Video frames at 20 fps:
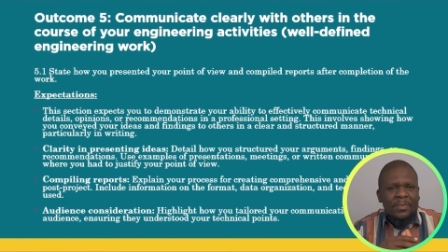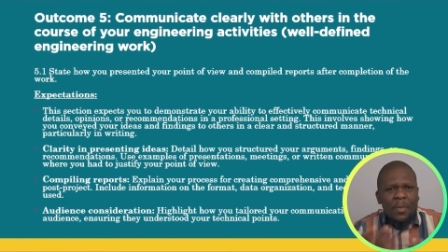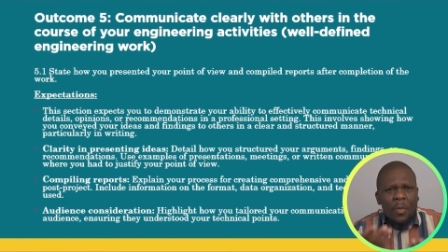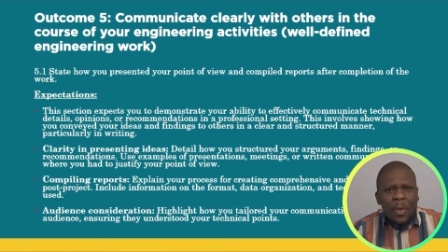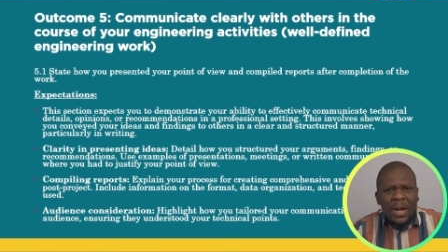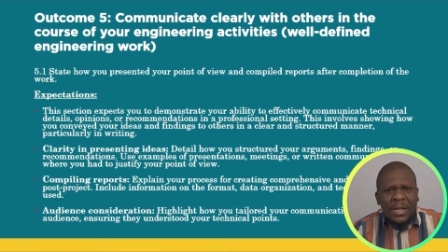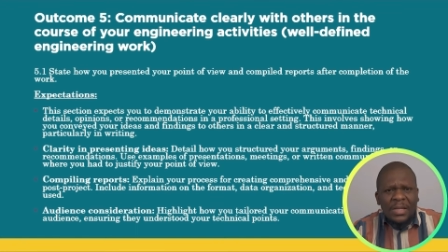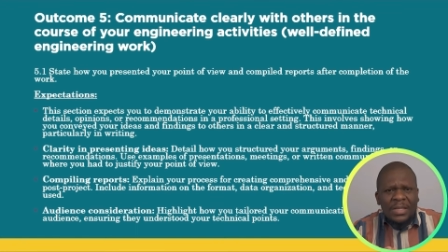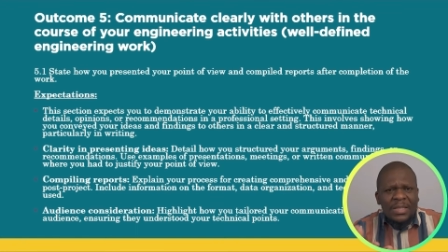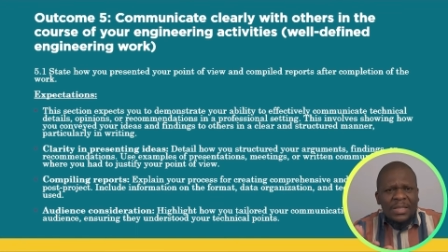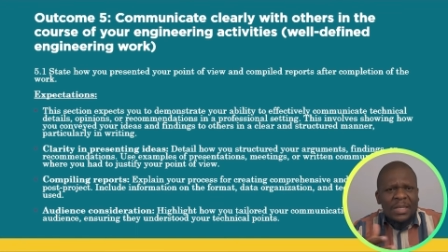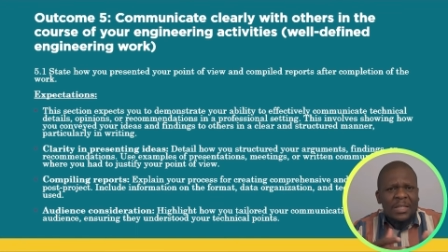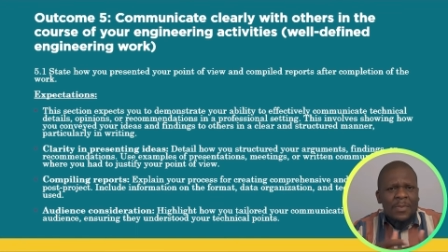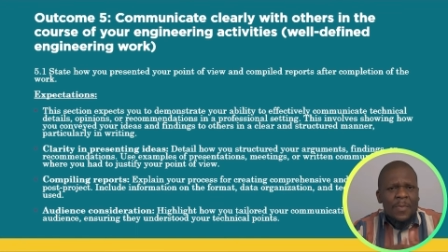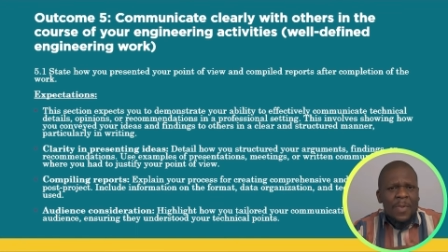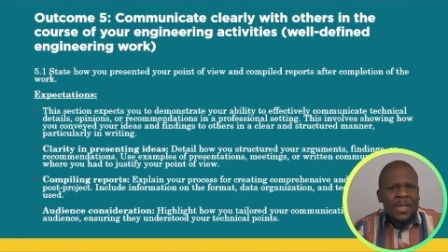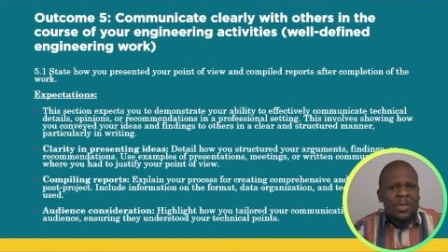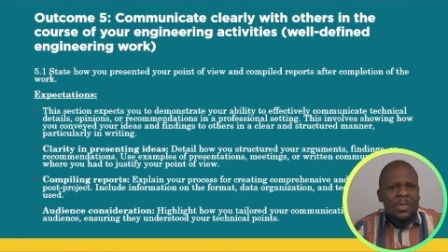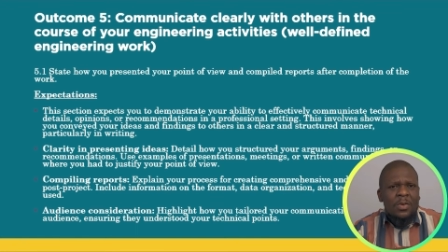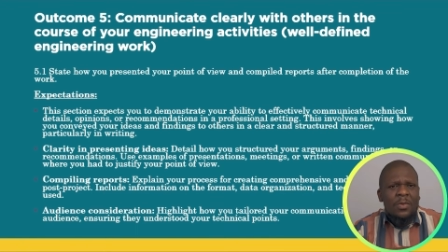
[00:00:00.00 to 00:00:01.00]
What is
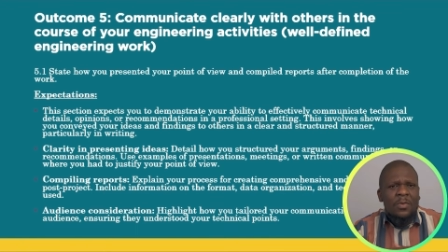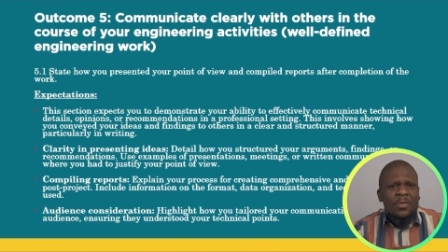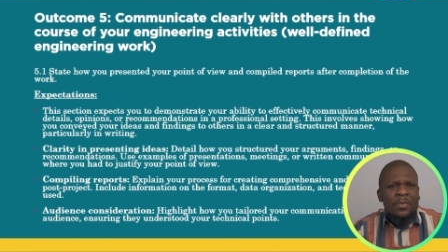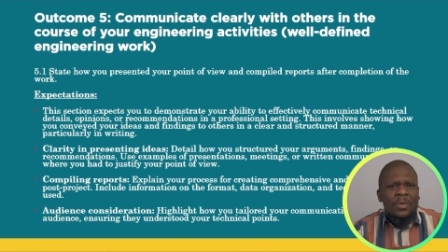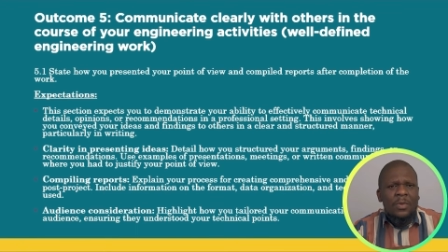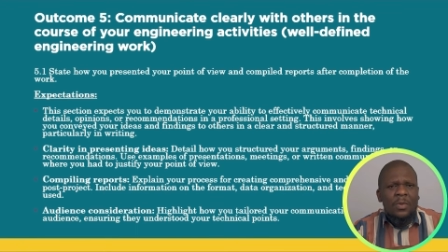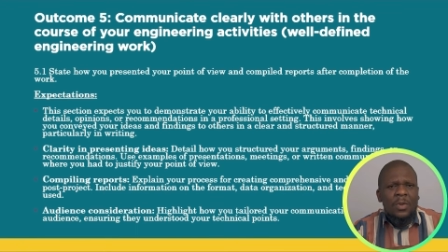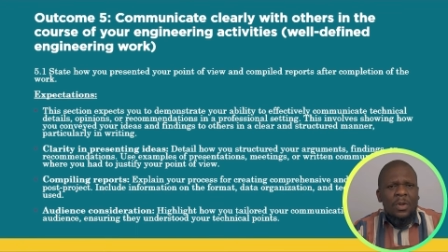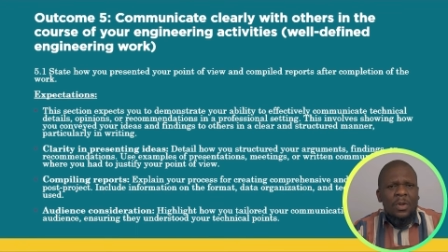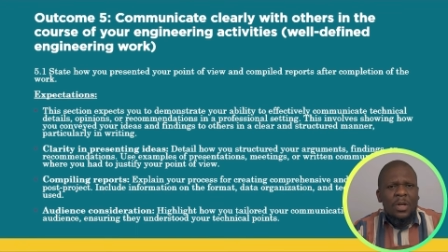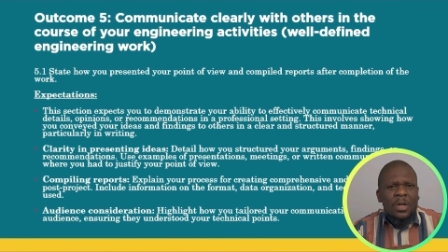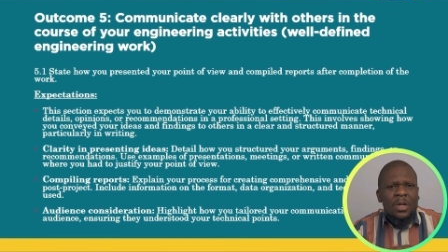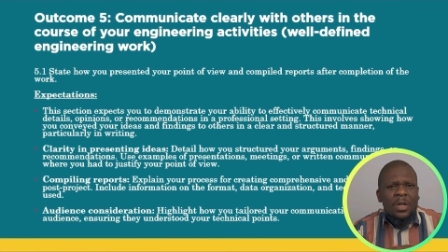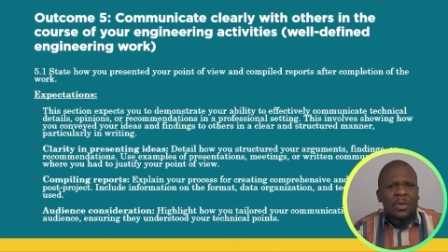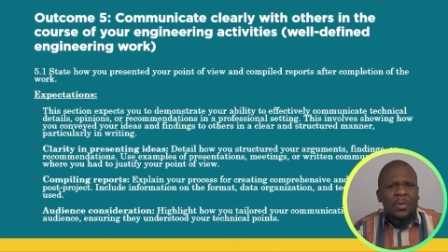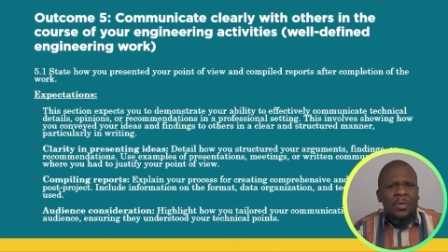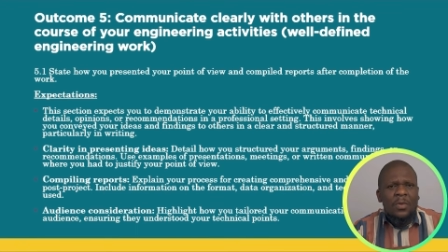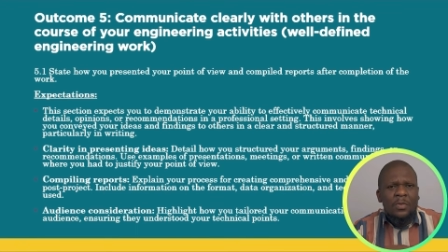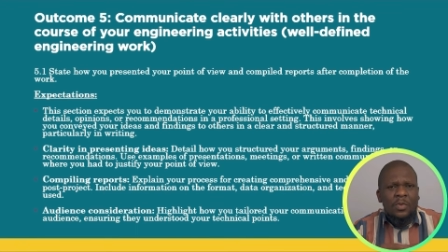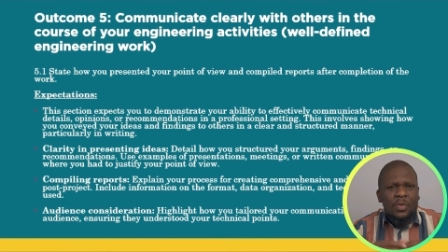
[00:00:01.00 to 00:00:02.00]
expected of you
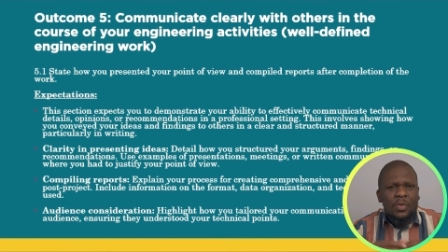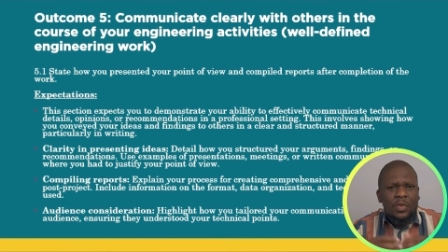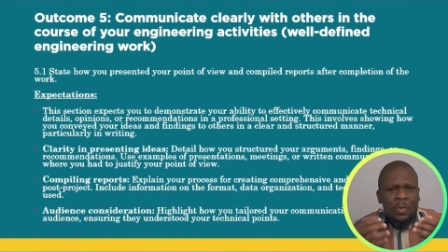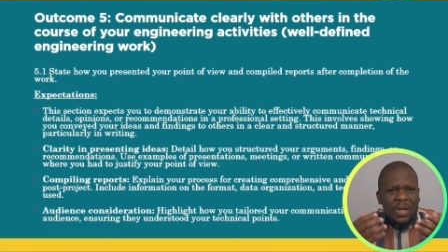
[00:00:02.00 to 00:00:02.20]
to